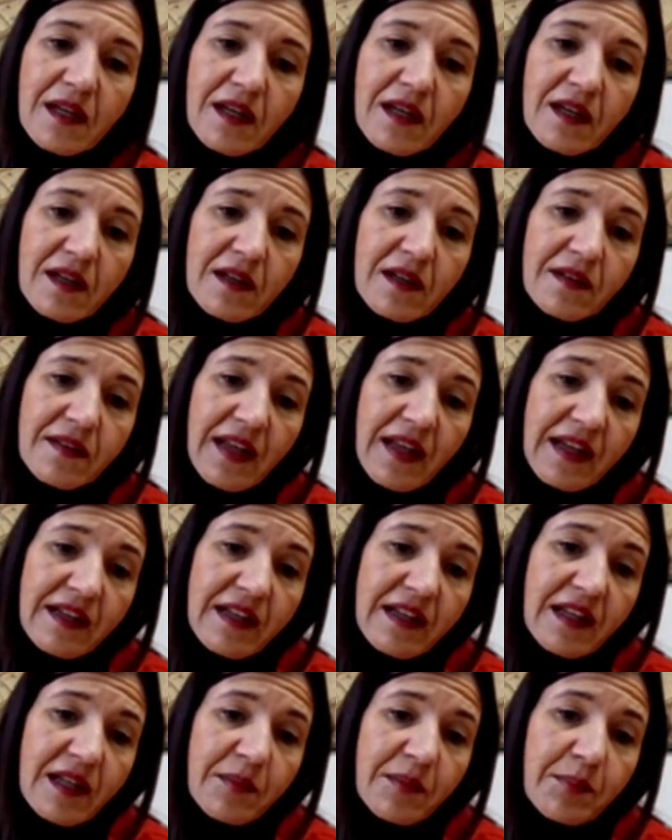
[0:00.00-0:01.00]

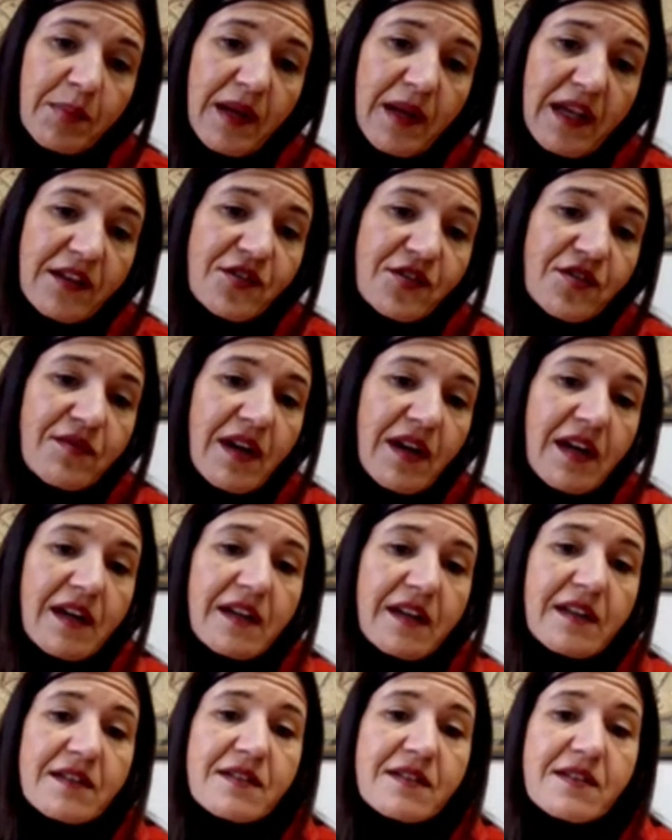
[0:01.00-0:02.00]
that he
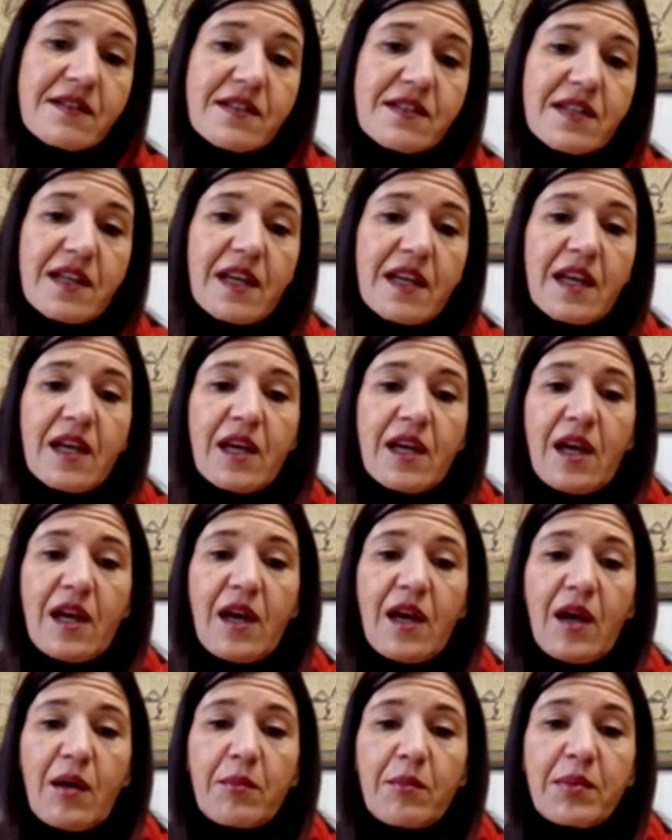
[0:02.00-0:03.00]
plagiarized
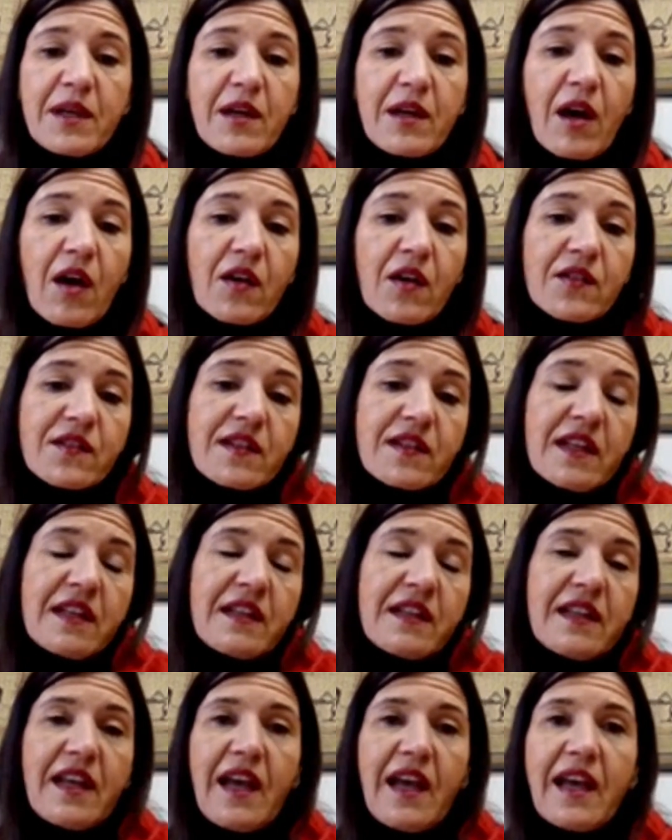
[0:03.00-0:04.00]
because
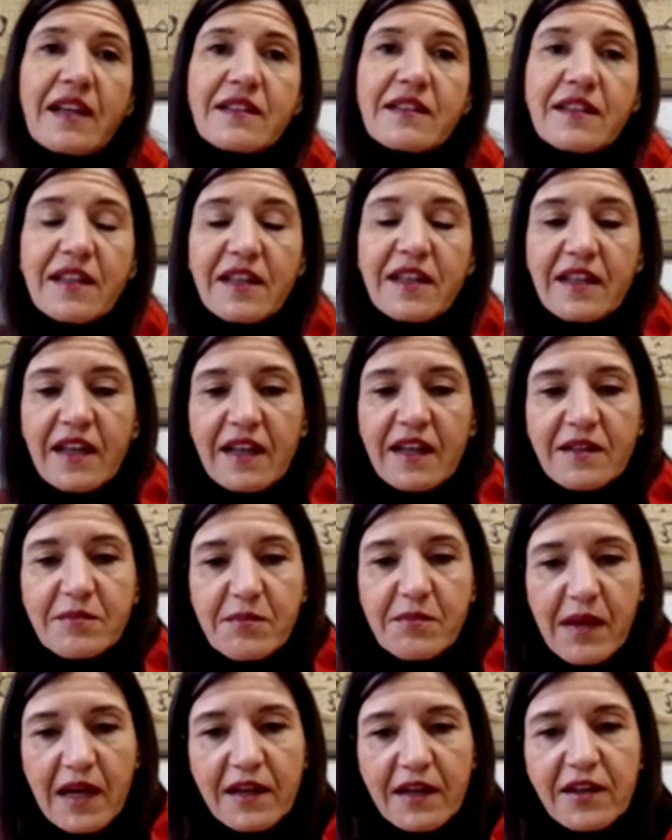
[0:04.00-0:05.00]
in the end he
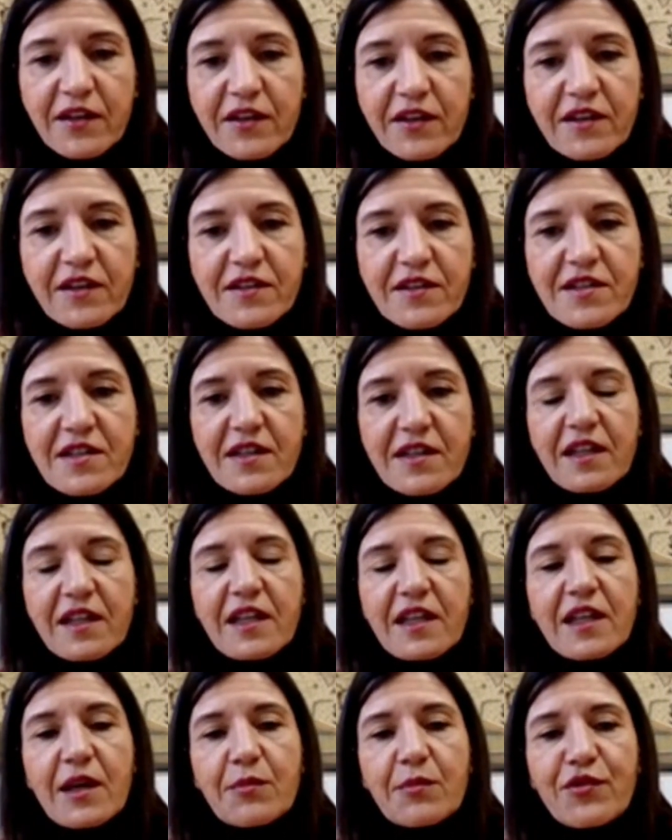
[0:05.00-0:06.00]

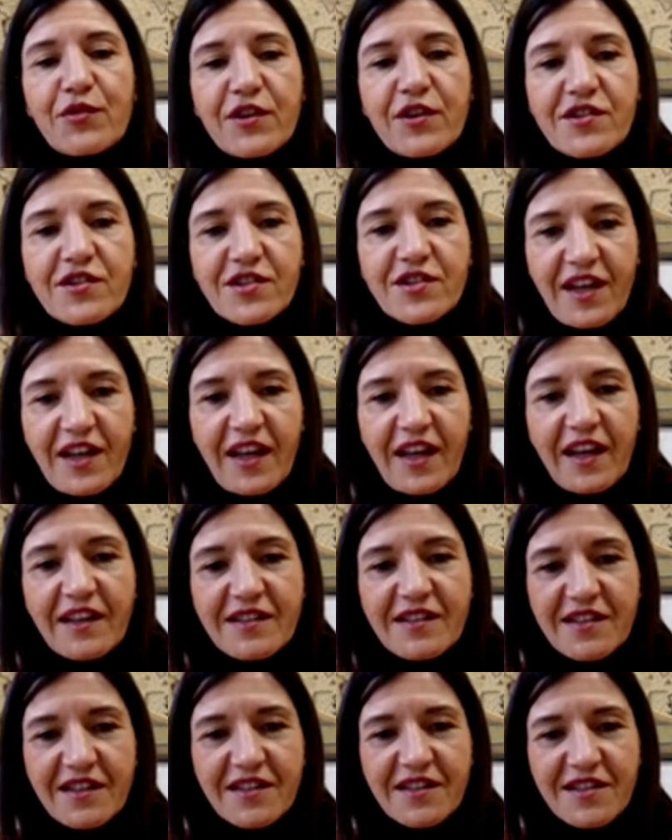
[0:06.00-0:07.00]

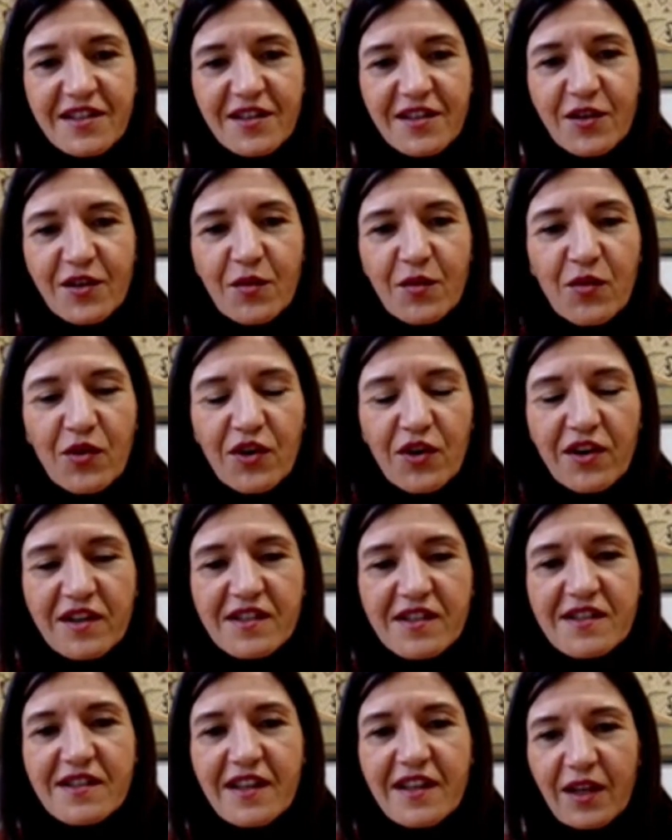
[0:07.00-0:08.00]
appreciated the
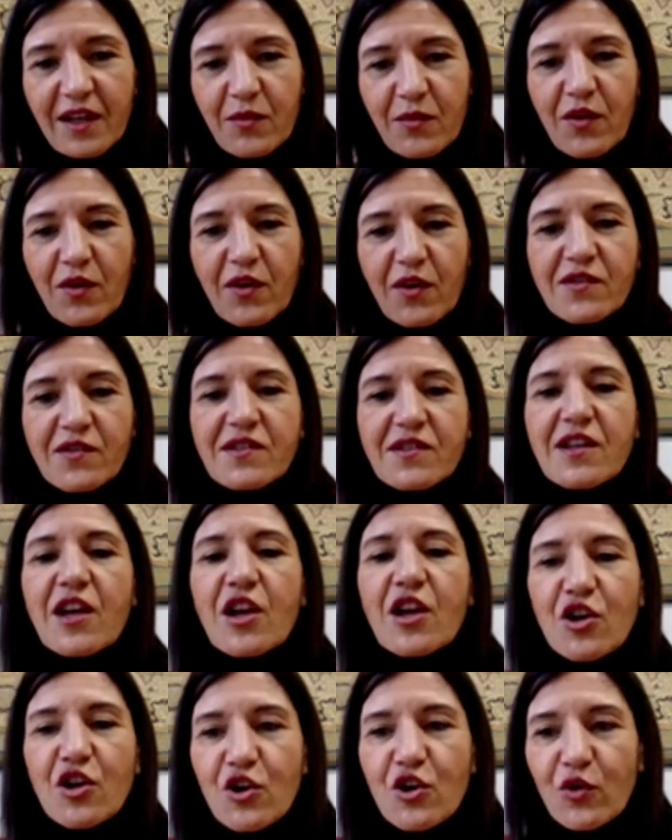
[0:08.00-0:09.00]
works that he
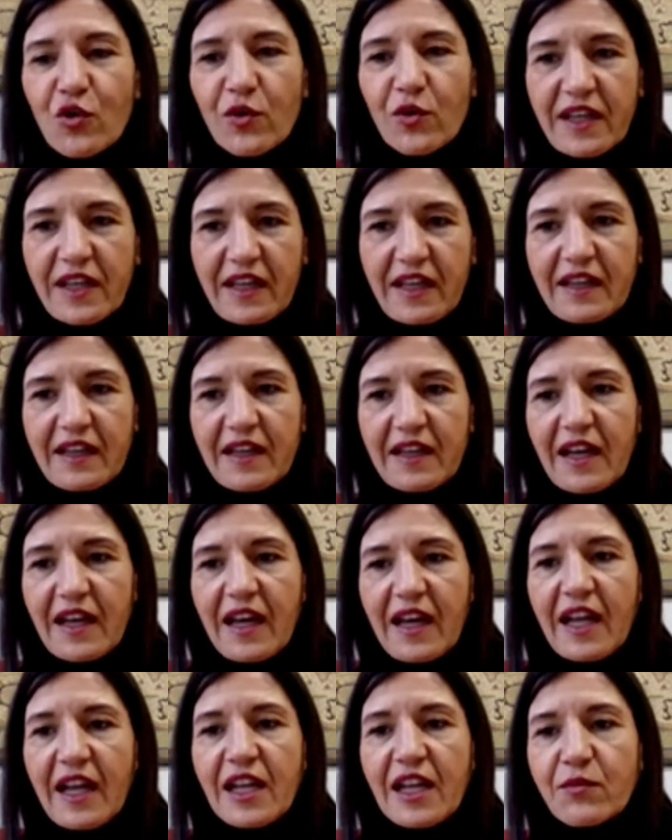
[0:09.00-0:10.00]
was looking,
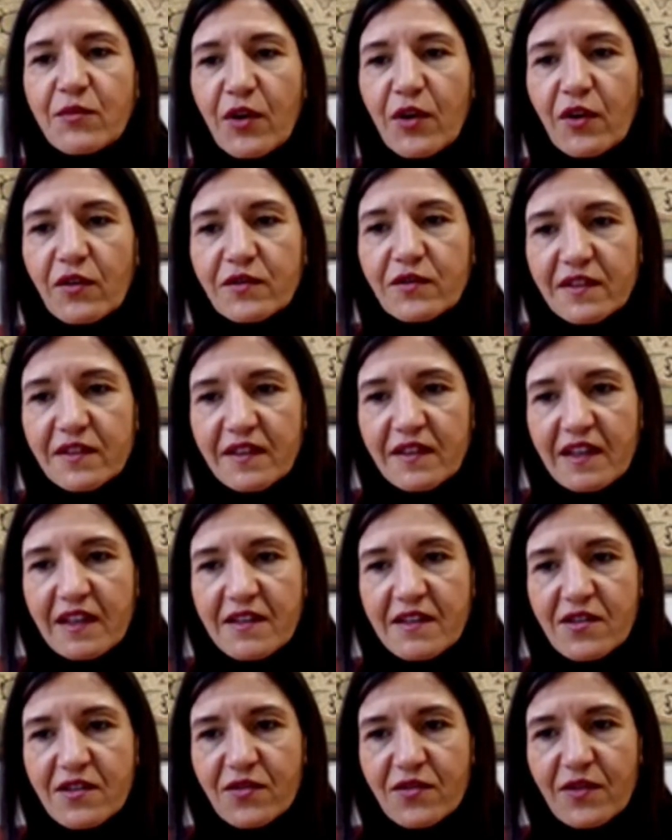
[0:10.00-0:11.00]
and he wrote
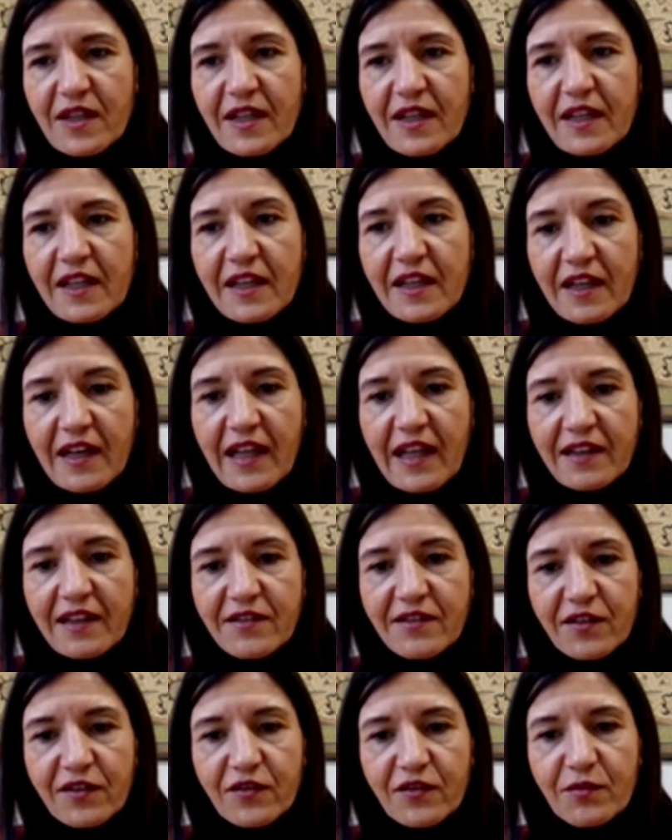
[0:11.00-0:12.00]
this in a
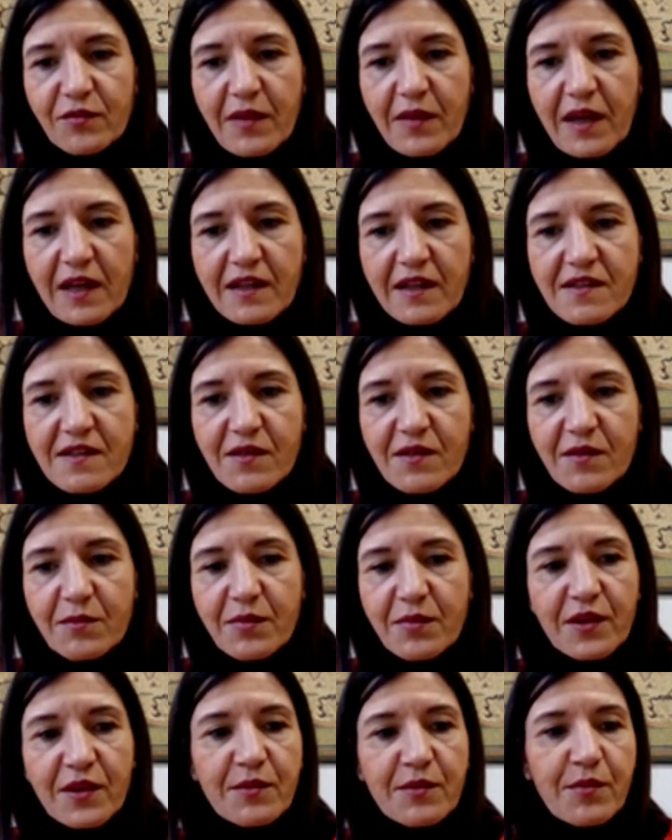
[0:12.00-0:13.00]
letter to Max
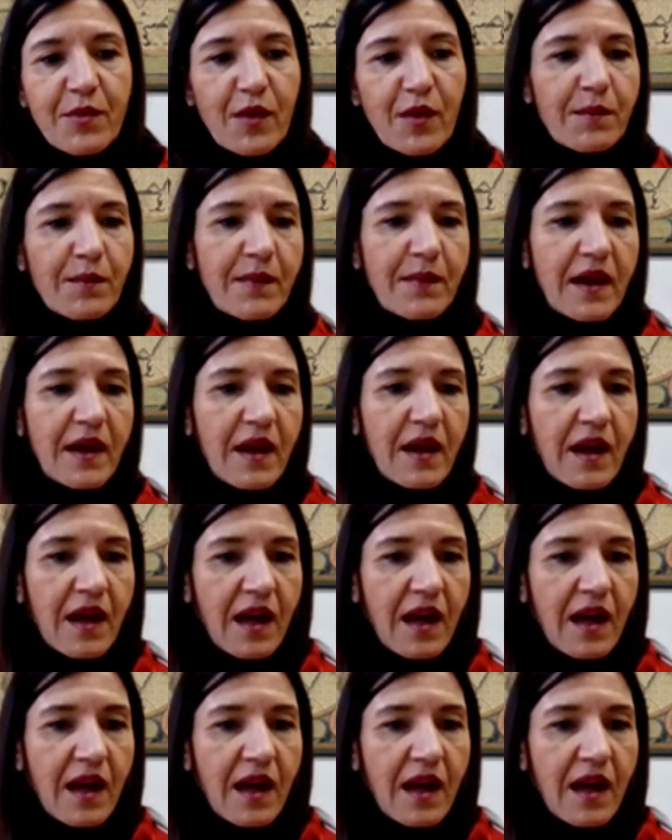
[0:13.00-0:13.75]
Beerbohm.